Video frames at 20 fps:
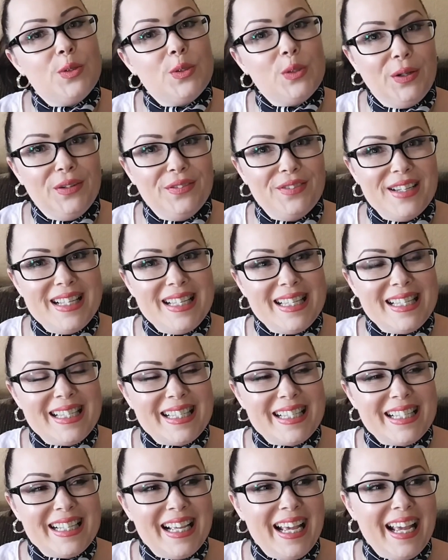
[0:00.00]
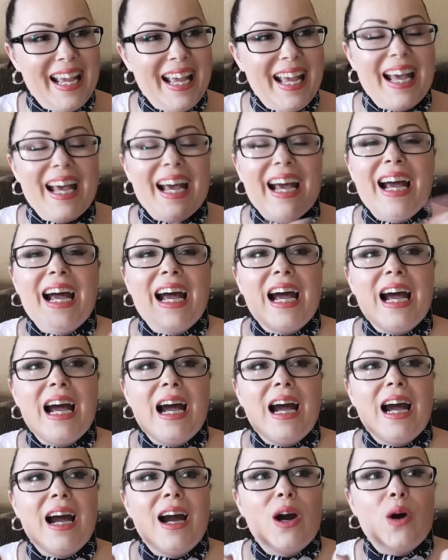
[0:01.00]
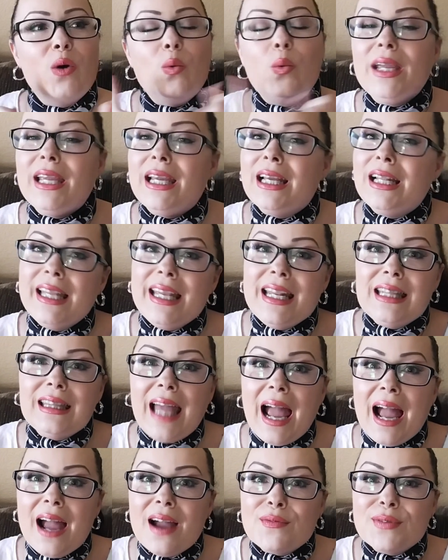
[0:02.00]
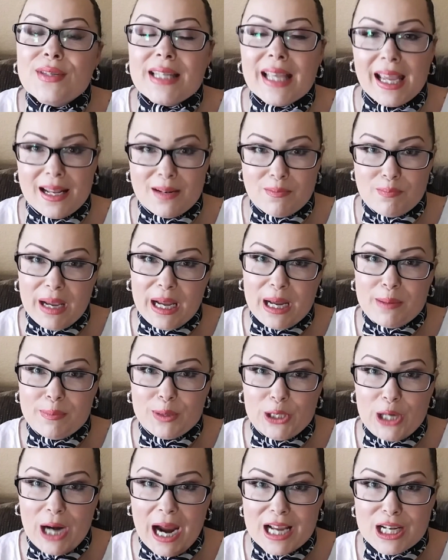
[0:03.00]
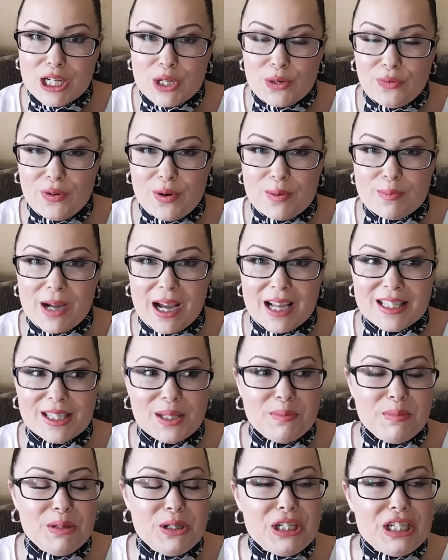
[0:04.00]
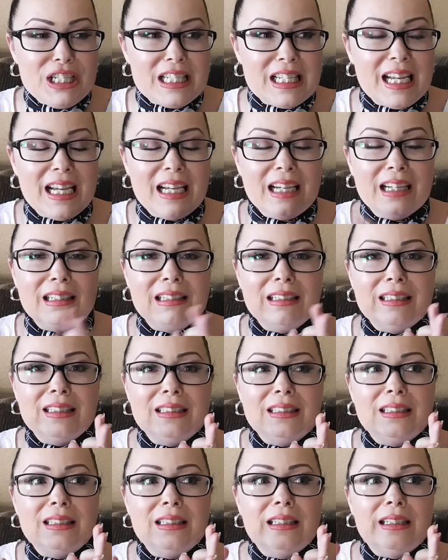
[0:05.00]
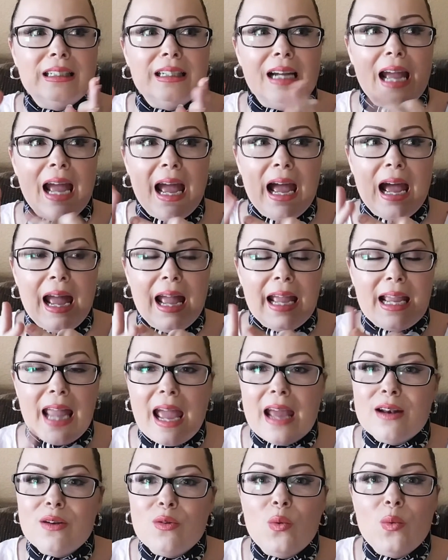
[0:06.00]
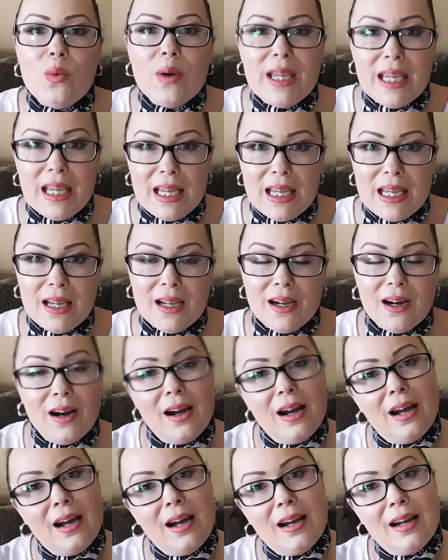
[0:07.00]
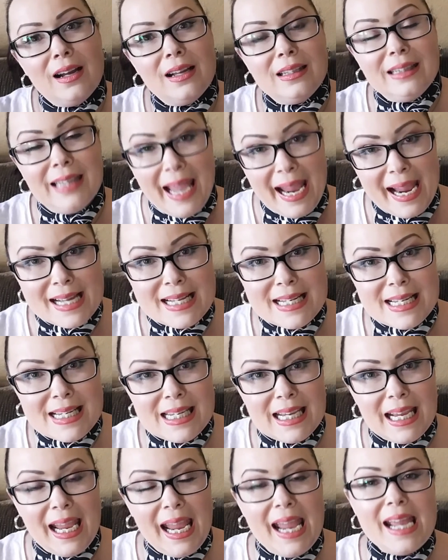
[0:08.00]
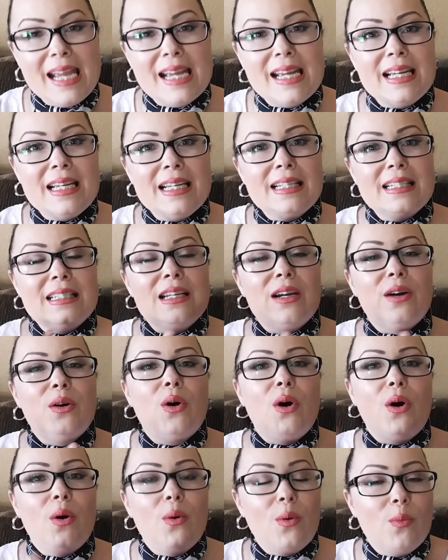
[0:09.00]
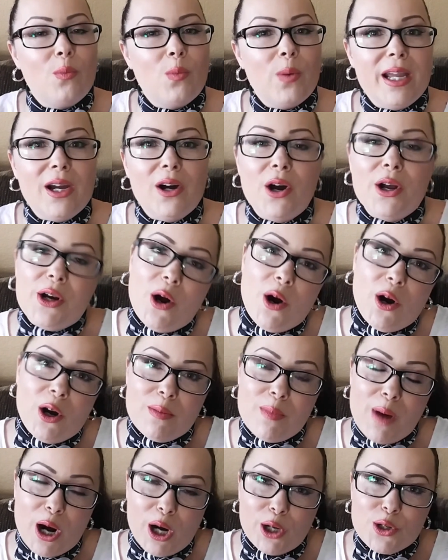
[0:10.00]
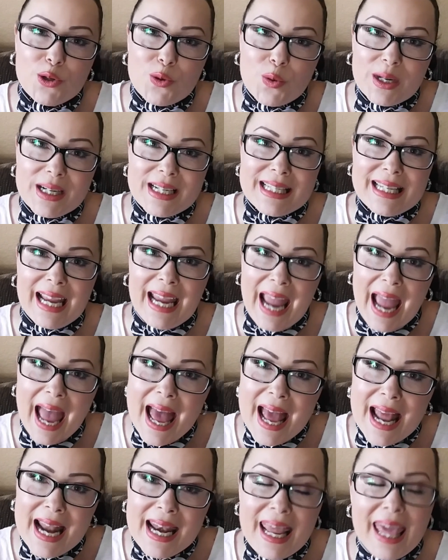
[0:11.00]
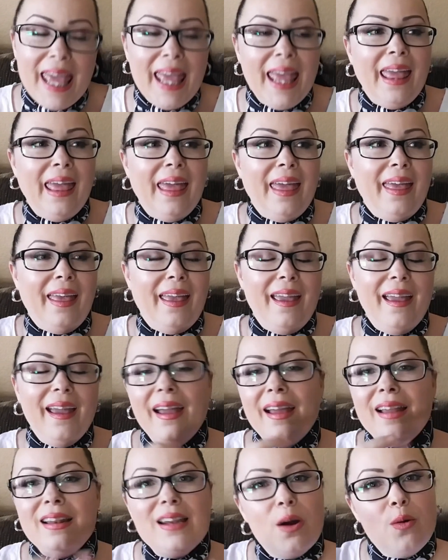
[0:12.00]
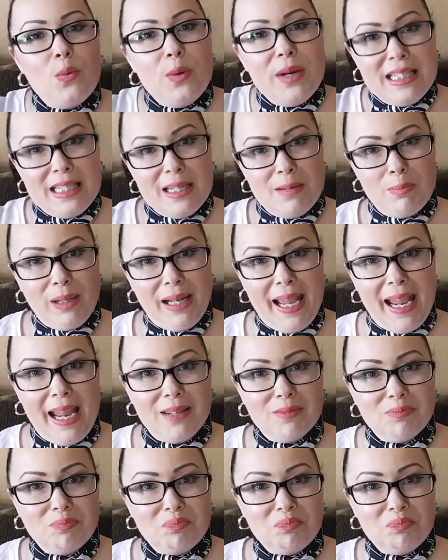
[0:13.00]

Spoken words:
service. We clean labs and pick up trash from customers. Again, we land, and we unarm our doors again, and we deplane.